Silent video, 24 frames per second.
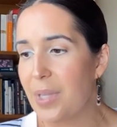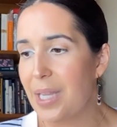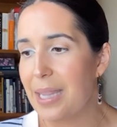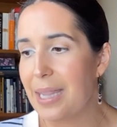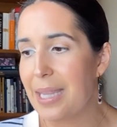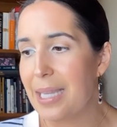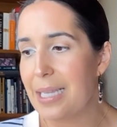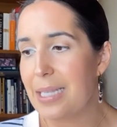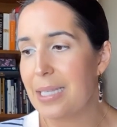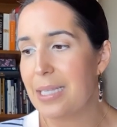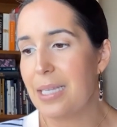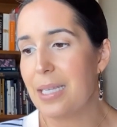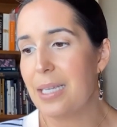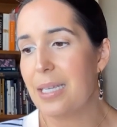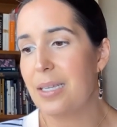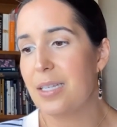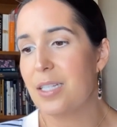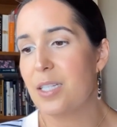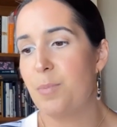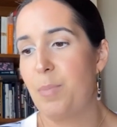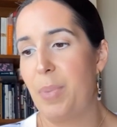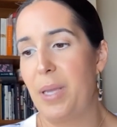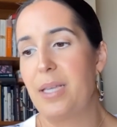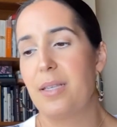this
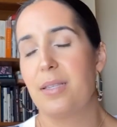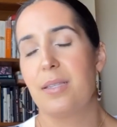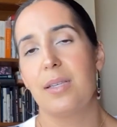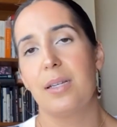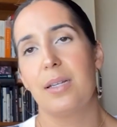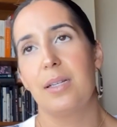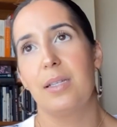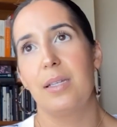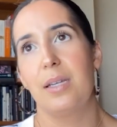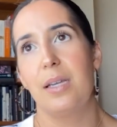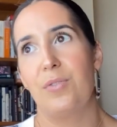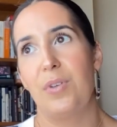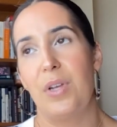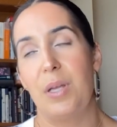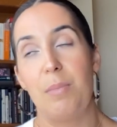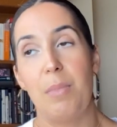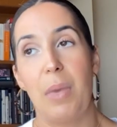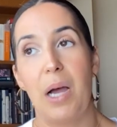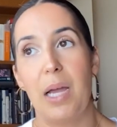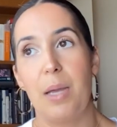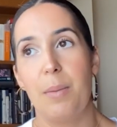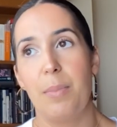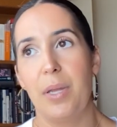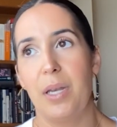is basically, in
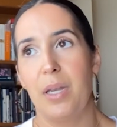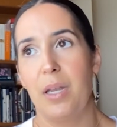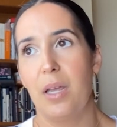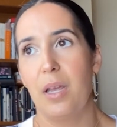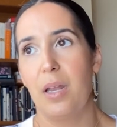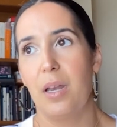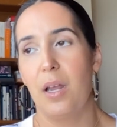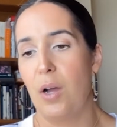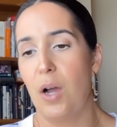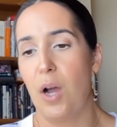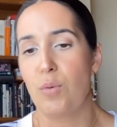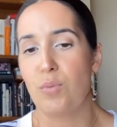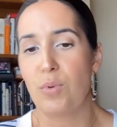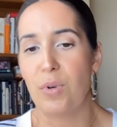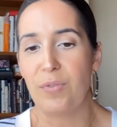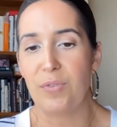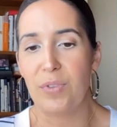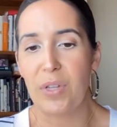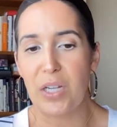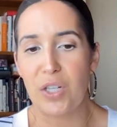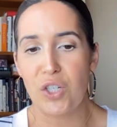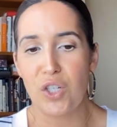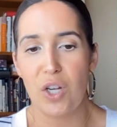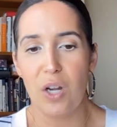my opinion, a
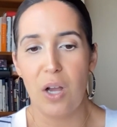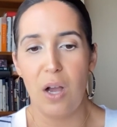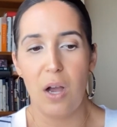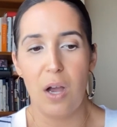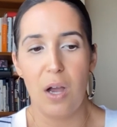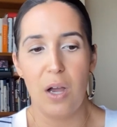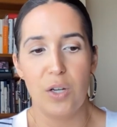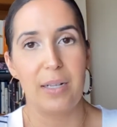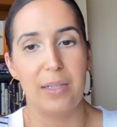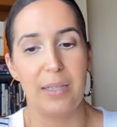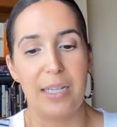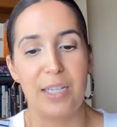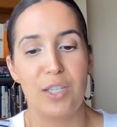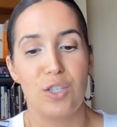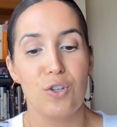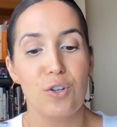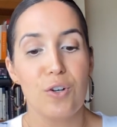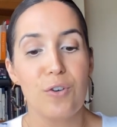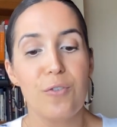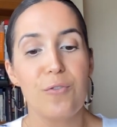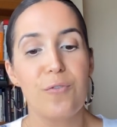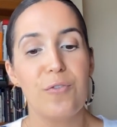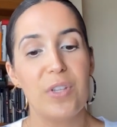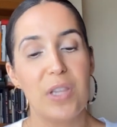reflection on like
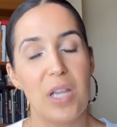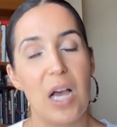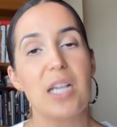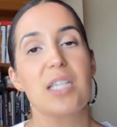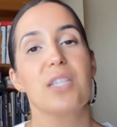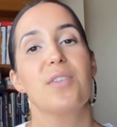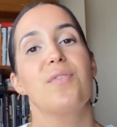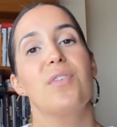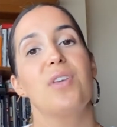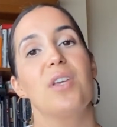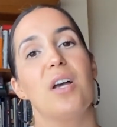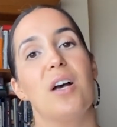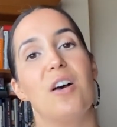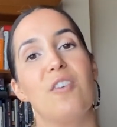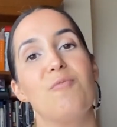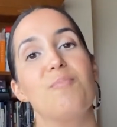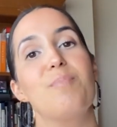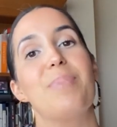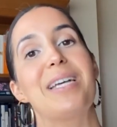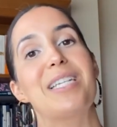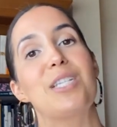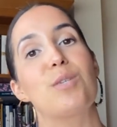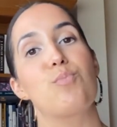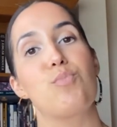your philosophy of
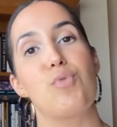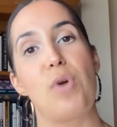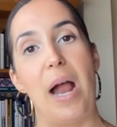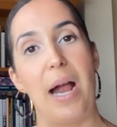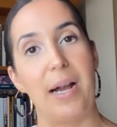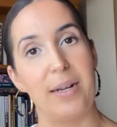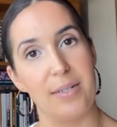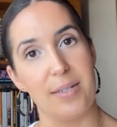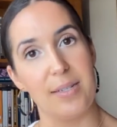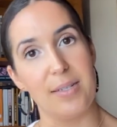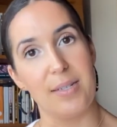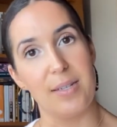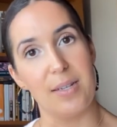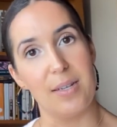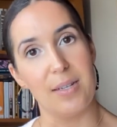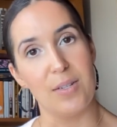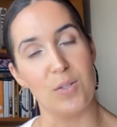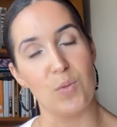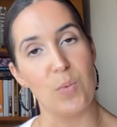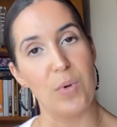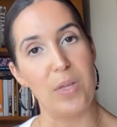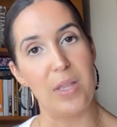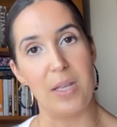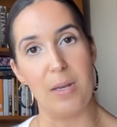best practice
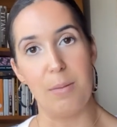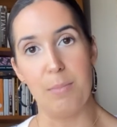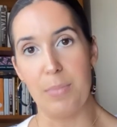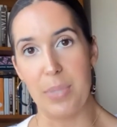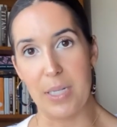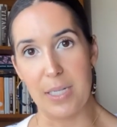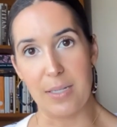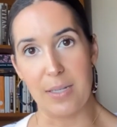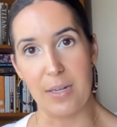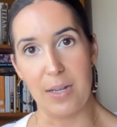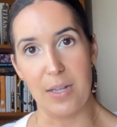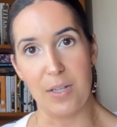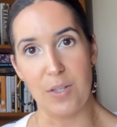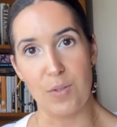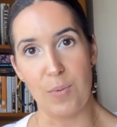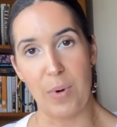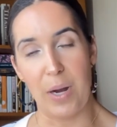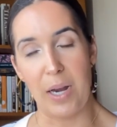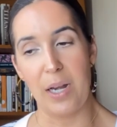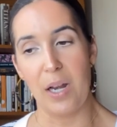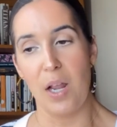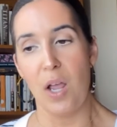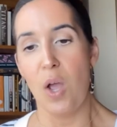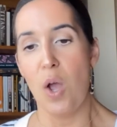practices within business,
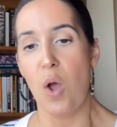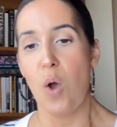right?